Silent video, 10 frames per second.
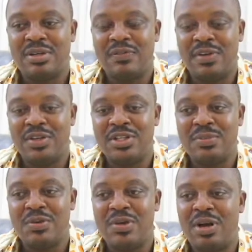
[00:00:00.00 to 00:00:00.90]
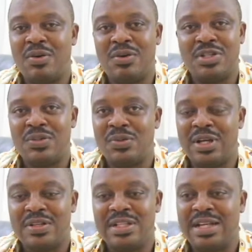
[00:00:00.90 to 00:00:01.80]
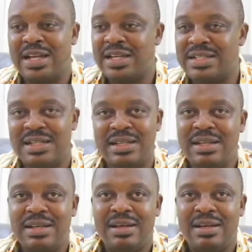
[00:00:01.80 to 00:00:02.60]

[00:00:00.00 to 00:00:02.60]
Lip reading: fellowship go across the 2019